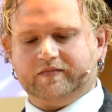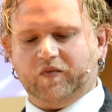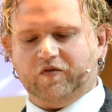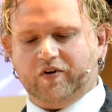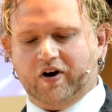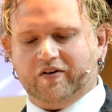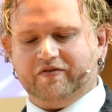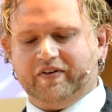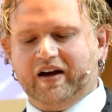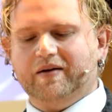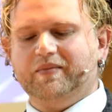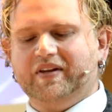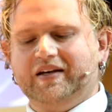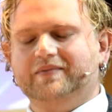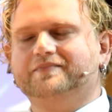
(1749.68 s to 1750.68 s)
for our
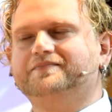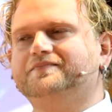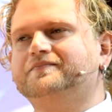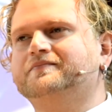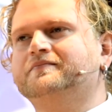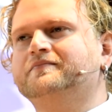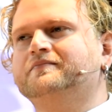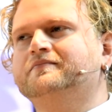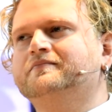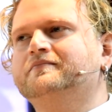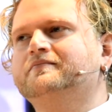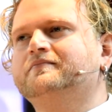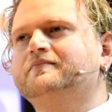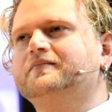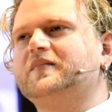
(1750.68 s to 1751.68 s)
family.
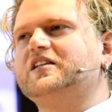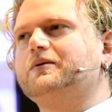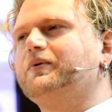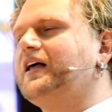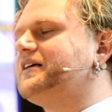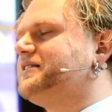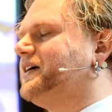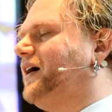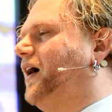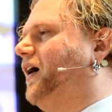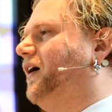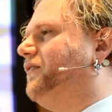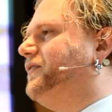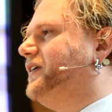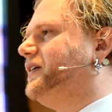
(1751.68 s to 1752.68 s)
It's a blessing I
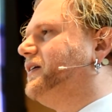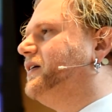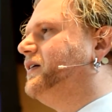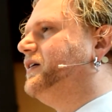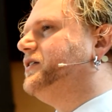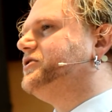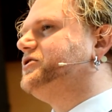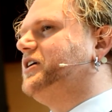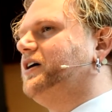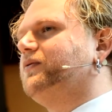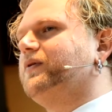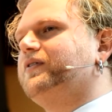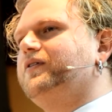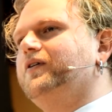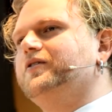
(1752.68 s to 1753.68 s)
often shared
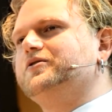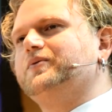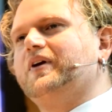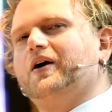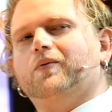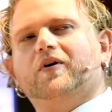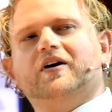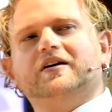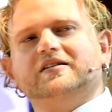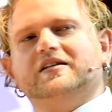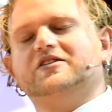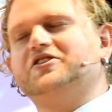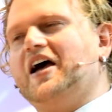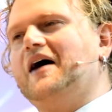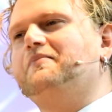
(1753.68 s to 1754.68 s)
with those when I worked as
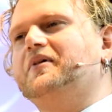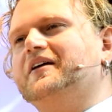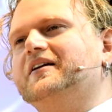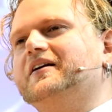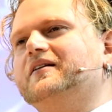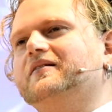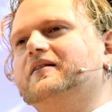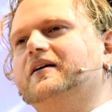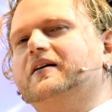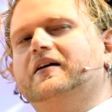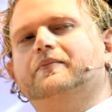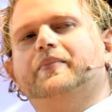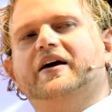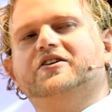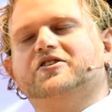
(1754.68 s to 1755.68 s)
a chaplain in
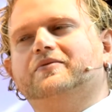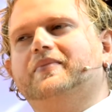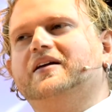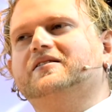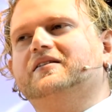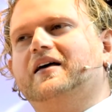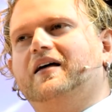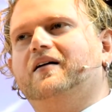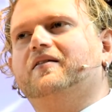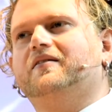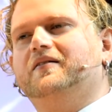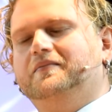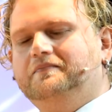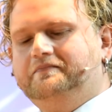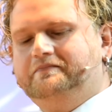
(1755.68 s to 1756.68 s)
inpatient mental health.